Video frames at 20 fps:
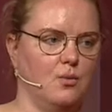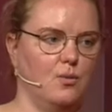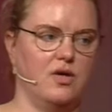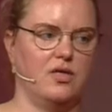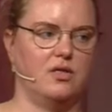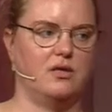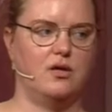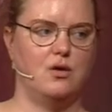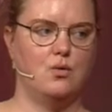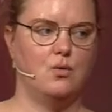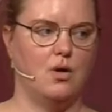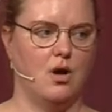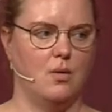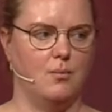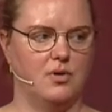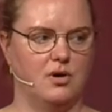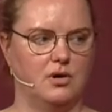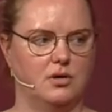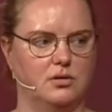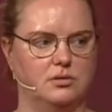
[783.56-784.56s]
with
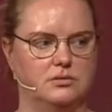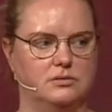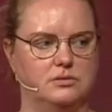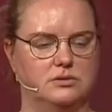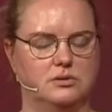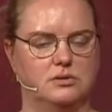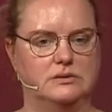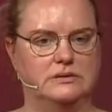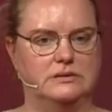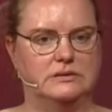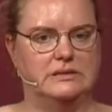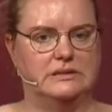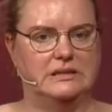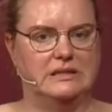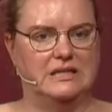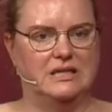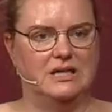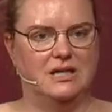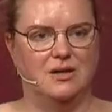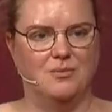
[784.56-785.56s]
Cucumber?
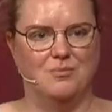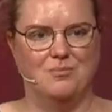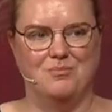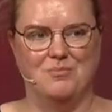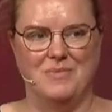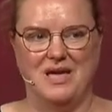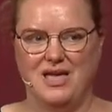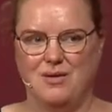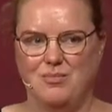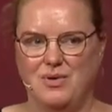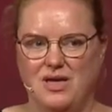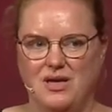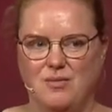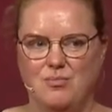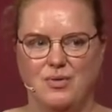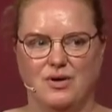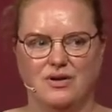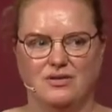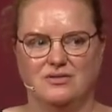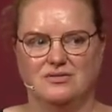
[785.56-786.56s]
Maybe,
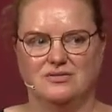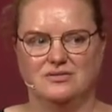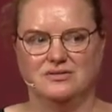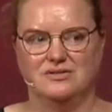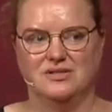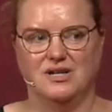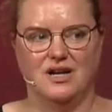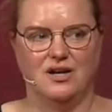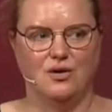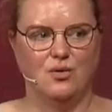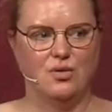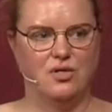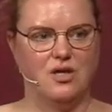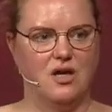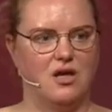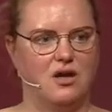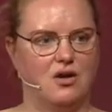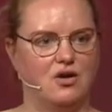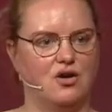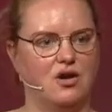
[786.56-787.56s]
but I don't
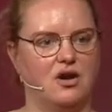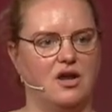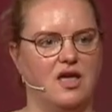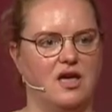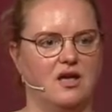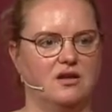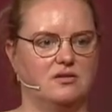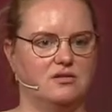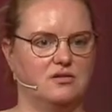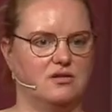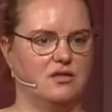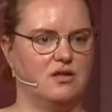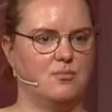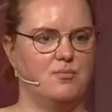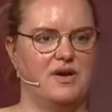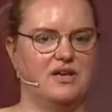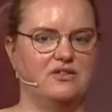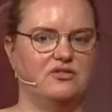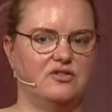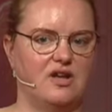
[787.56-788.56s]
think you're going to get the
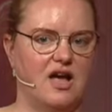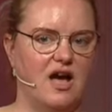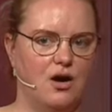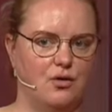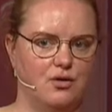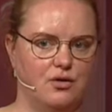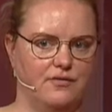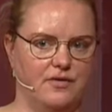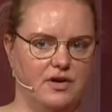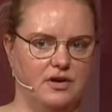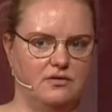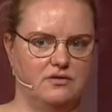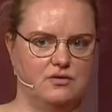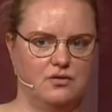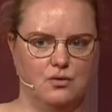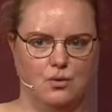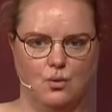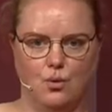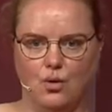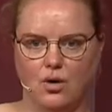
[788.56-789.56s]
best out of it.
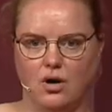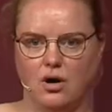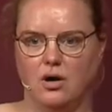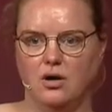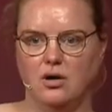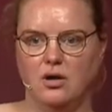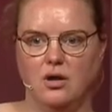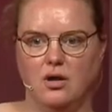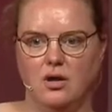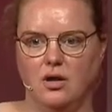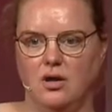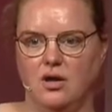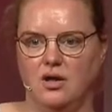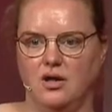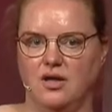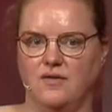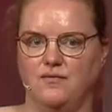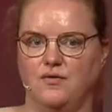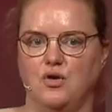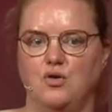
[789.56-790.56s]
Or
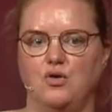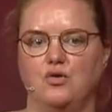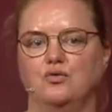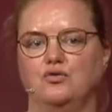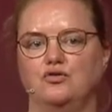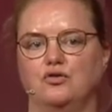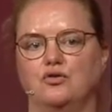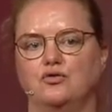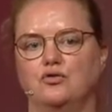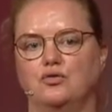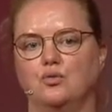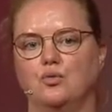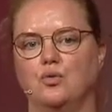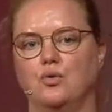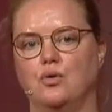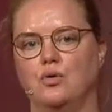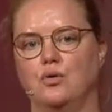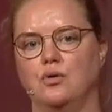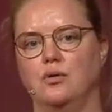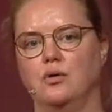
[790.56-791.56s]
if you use a
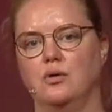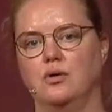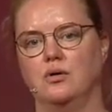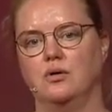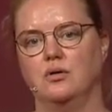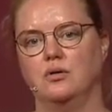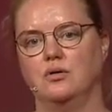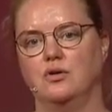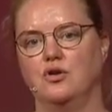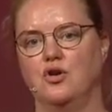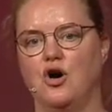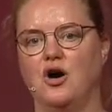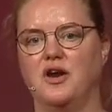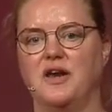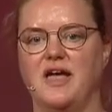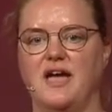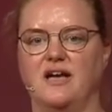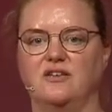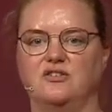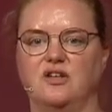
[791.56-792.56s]
tool
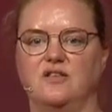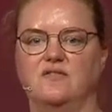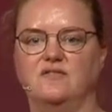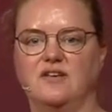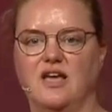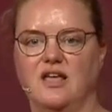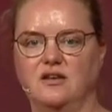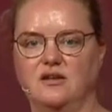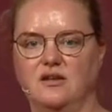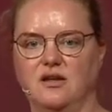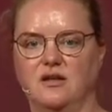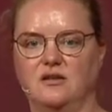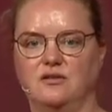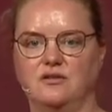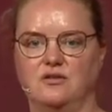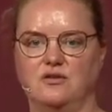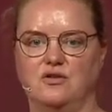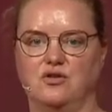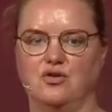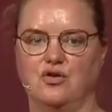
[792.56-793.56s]
not as intended,
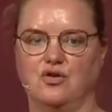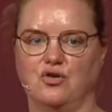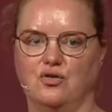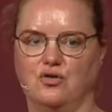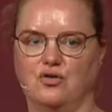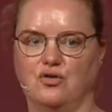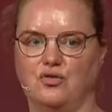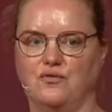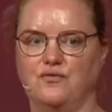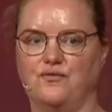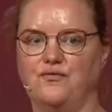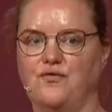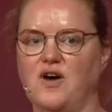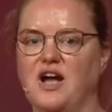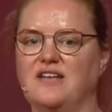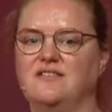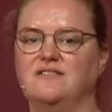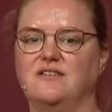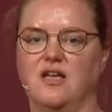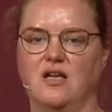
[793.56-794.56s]
you're
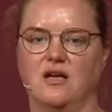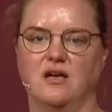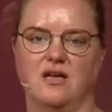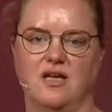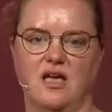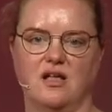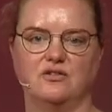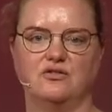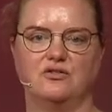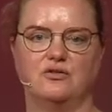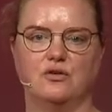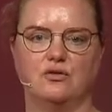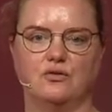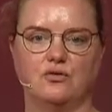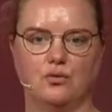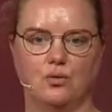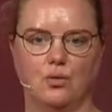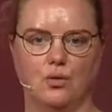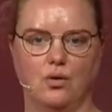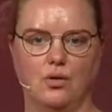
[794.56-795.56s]
fighting against the
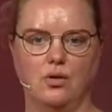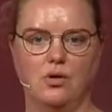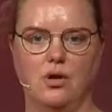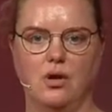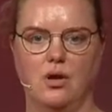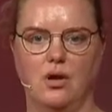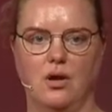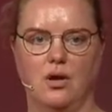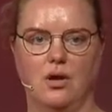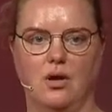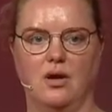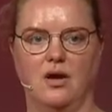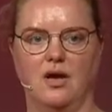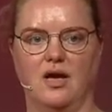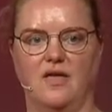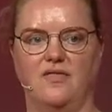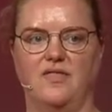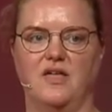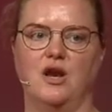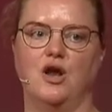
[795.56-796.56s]
tool,
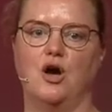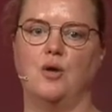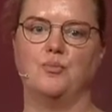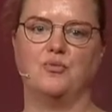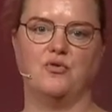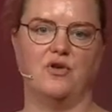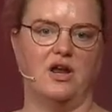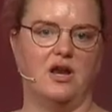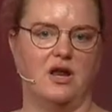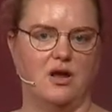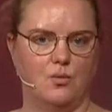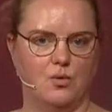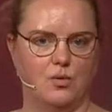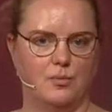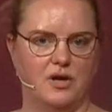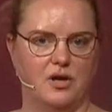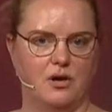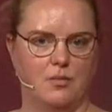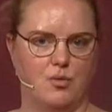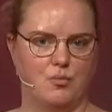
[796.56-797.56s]
and then upgrading will
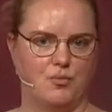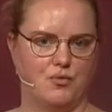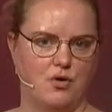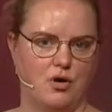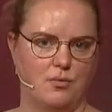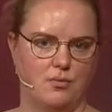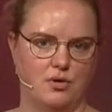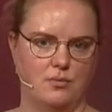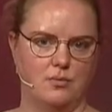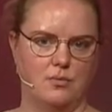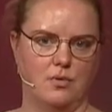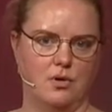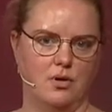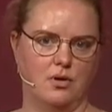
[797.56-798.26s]
become a problem